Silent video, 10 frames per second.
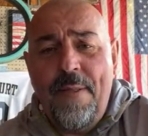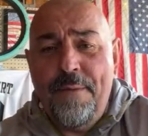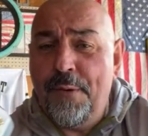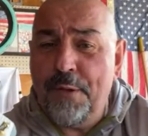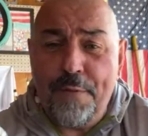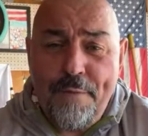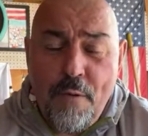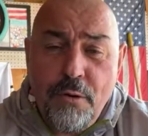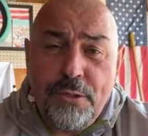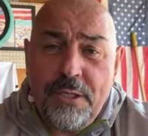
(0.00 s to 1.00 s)
for the
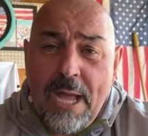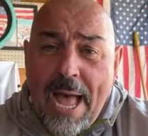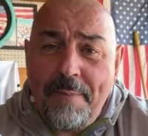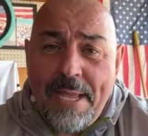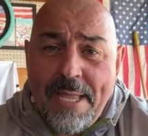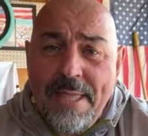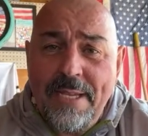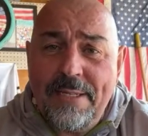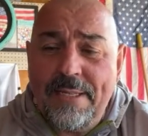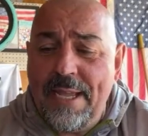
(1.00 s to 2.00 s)
first time in
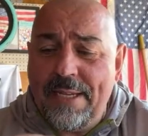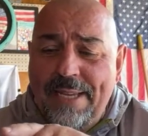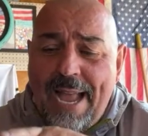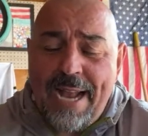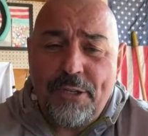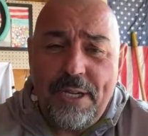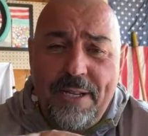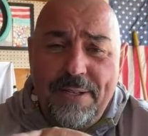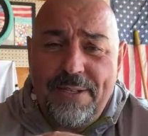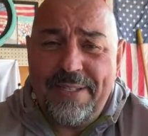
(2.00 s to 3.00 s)
these things, I actually
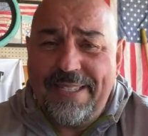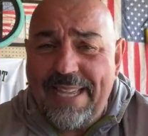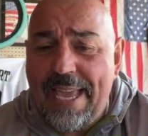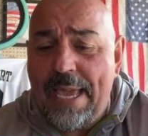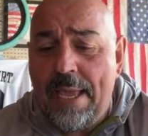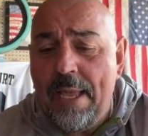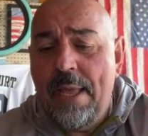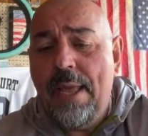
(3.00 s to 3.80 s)
can see